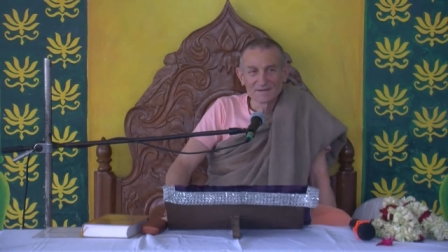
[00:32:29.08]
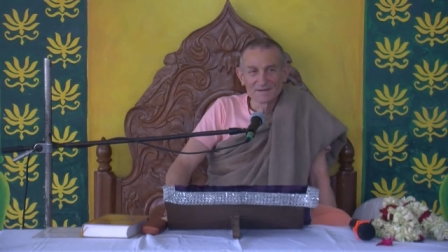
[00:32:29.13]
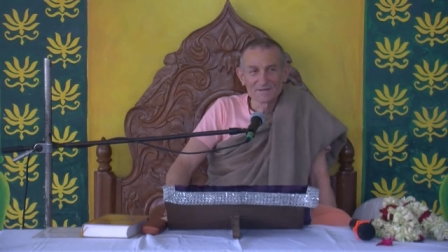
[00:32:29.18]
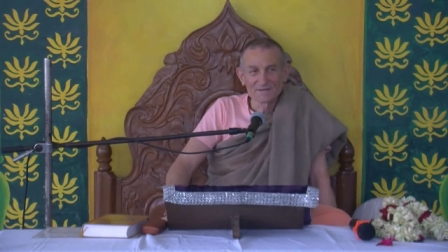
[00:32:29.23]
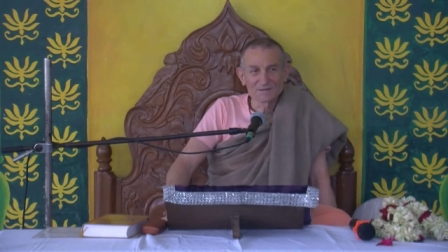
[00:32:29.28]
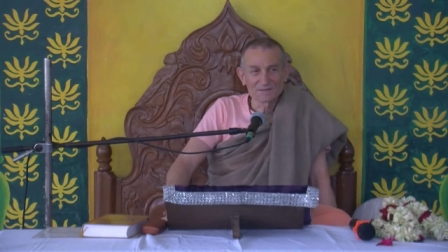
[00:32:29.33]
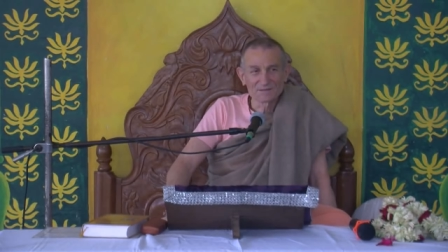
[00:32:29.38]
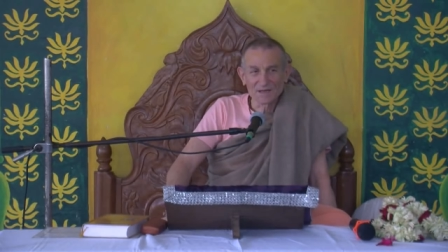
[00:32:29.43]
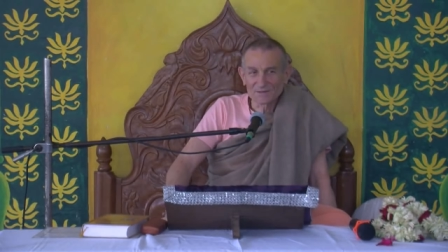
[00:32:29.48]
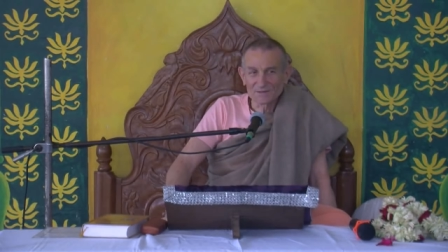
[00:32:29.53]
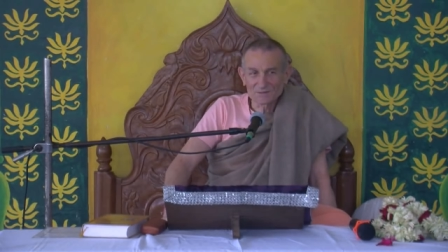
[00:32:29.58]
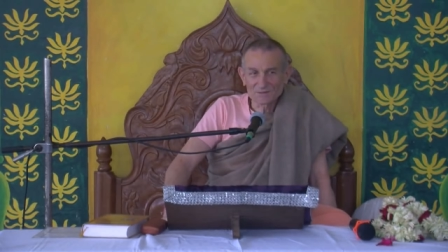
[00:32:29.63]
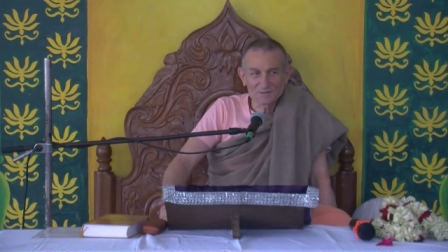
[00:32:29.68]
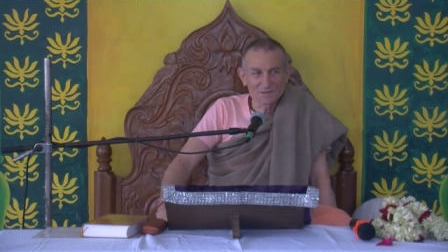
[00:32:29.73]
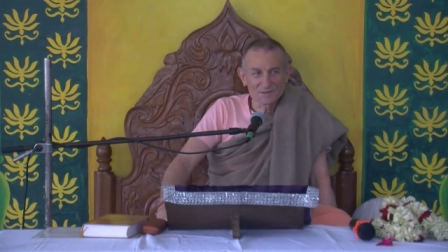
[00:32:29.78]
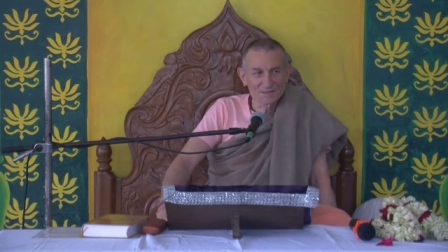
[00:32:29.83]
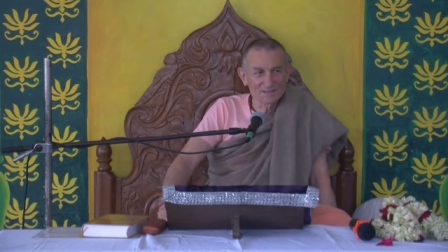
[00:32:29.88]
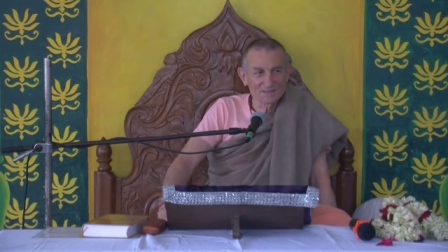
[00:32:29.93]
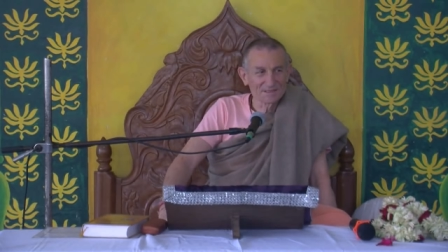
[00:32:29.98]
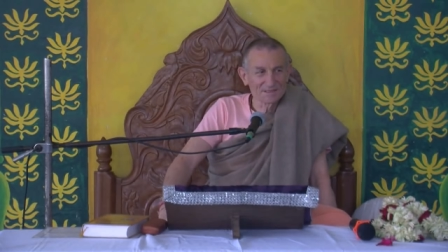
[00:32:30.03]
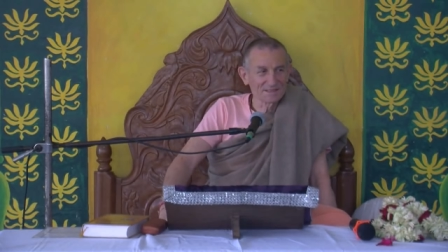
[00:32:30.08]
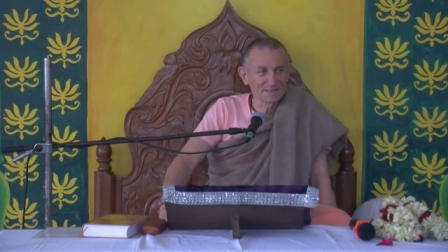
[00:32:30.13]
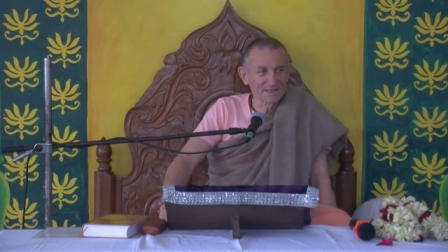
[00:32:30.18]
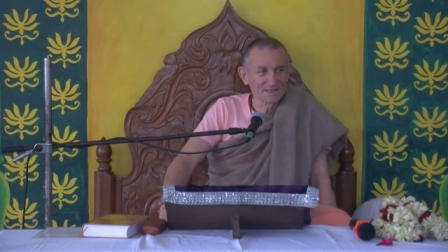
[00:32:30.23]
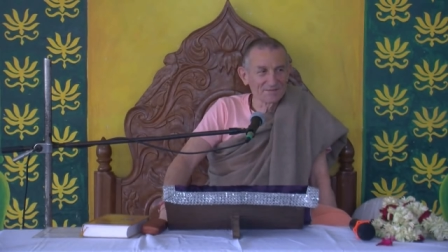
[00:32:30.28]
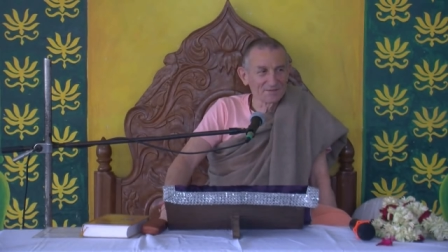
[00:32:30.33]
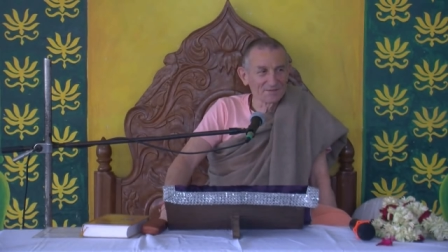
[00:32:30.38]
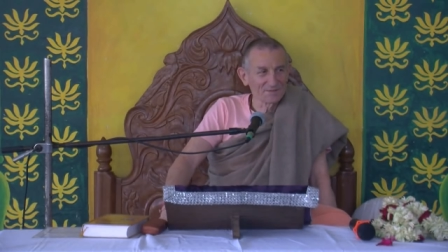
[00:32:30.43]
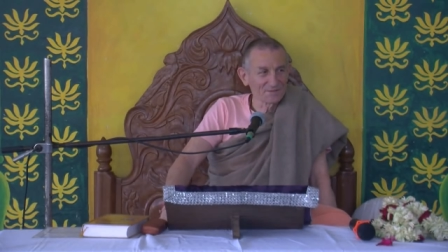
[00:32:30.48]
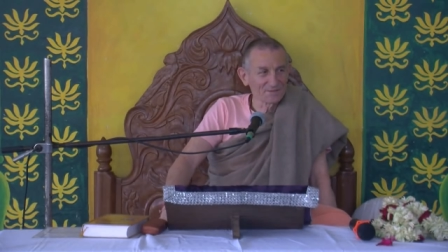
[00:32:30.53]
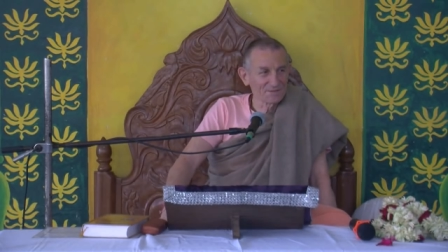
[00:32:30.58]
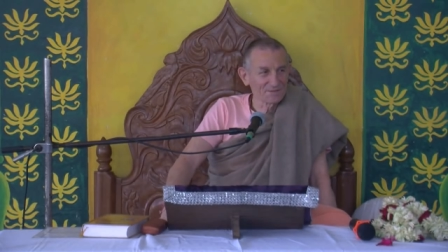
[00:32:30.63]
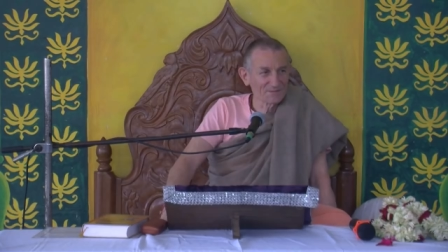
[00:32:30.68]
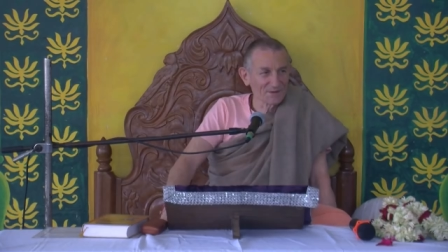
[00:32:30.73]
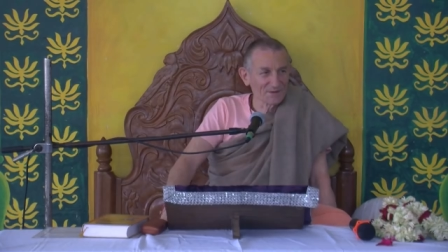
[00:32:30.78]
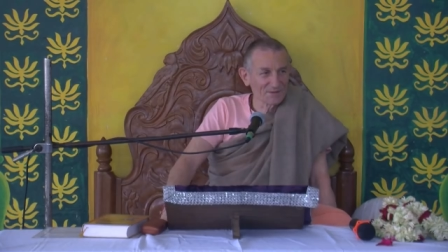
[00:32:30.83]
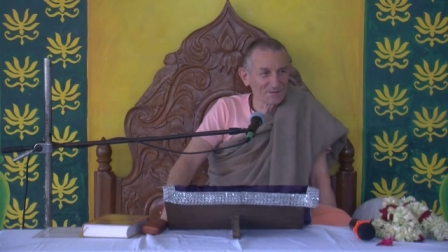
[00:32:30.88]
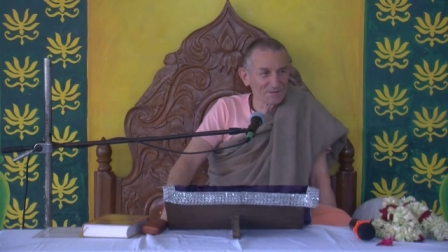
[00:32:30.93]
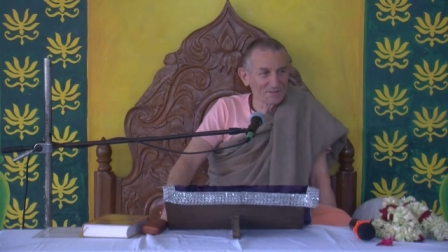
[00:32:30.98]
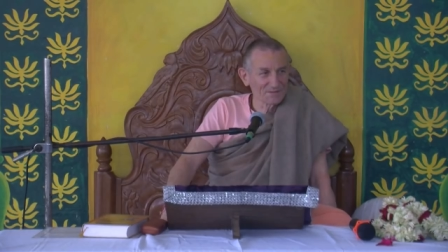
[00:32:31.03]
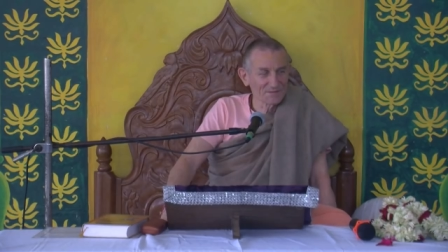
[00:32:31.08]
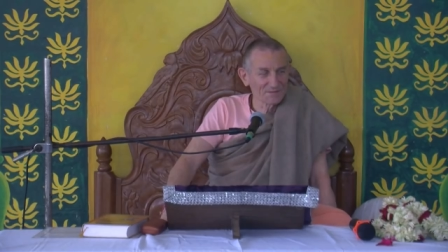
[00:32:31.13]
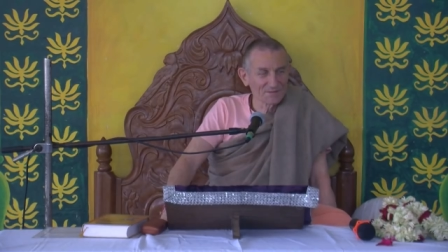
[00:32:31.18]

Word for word: If the Shastra says he's leaving, what?